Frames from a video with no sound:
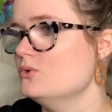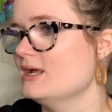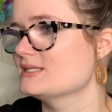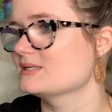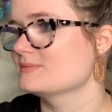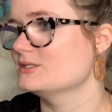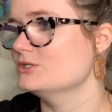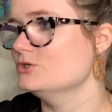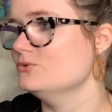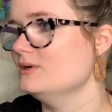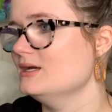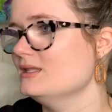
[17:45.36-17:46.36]
it has something to do
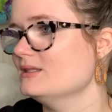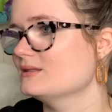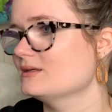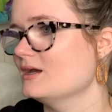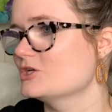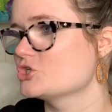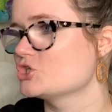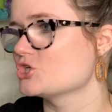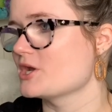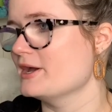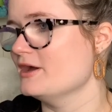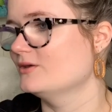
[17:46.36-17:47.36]
with a
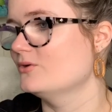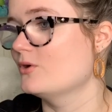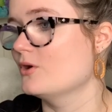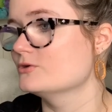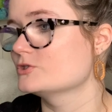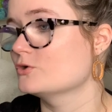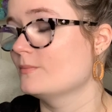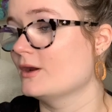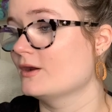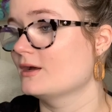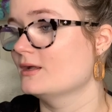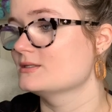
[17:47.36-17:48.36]
chef who goes to
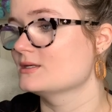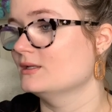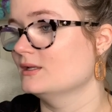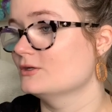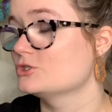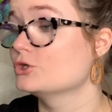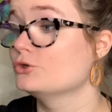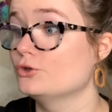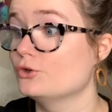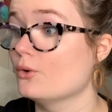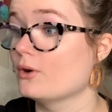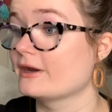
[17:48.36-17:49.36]
America, to, to New
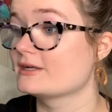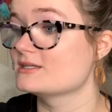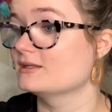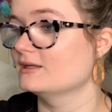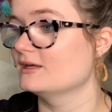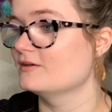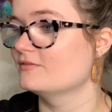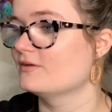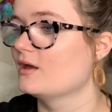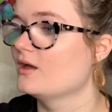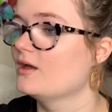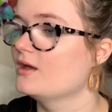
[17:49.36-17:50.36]
York to live
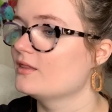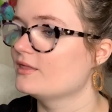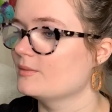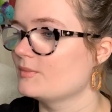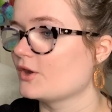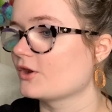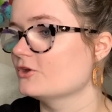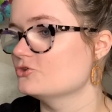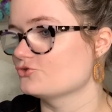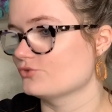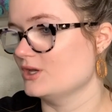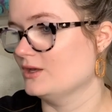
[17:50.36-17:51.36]
the American
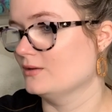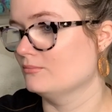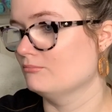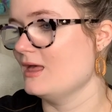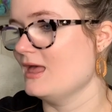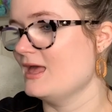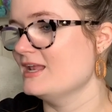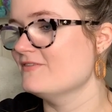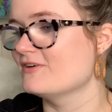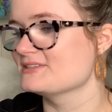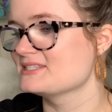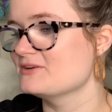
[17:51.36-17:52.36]
dream. And he
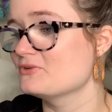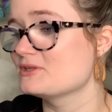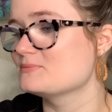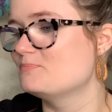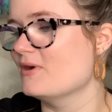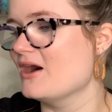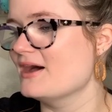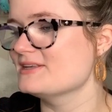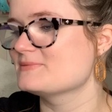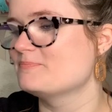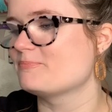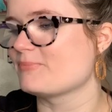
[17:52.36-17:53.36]
falls in love with his
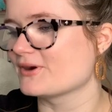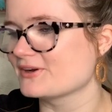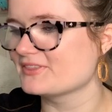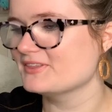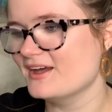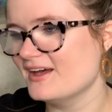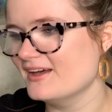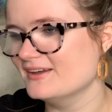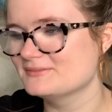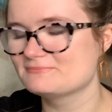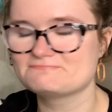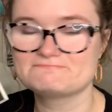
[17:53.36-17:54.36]
boss, Bertha.
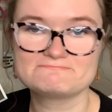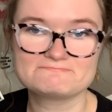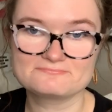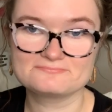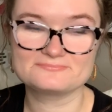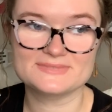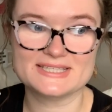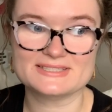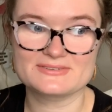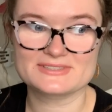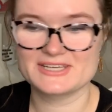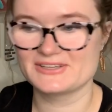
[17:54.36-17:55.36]
That
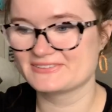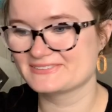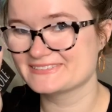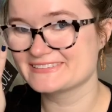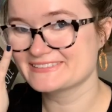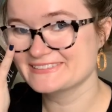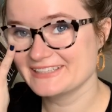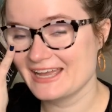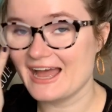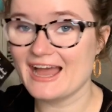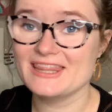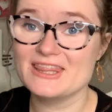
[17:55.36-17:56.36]
sounds cute.
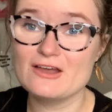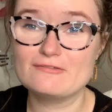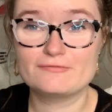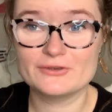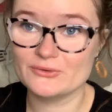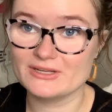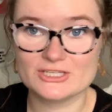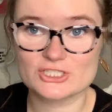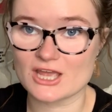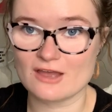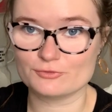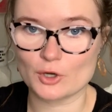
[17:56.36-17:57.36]
I love foodie
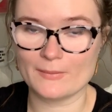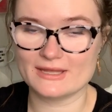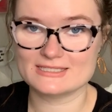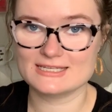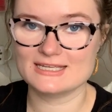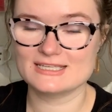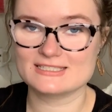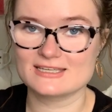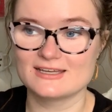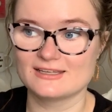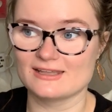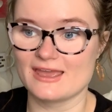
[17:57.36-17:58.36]
chef romances.
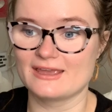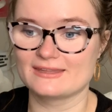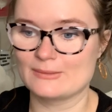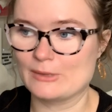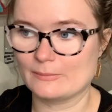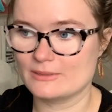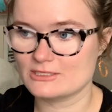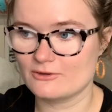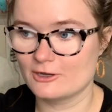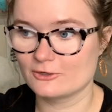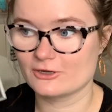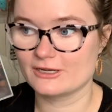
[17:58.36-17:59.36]
Like, they make me so
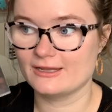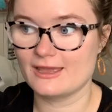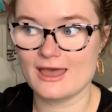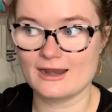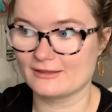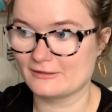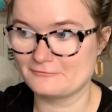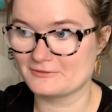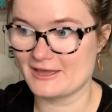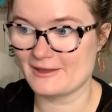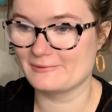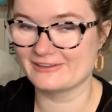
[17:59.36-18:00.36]
hungry and I love
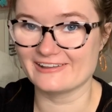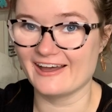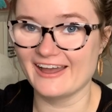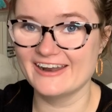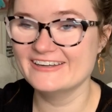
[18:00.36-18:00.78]
them a lot.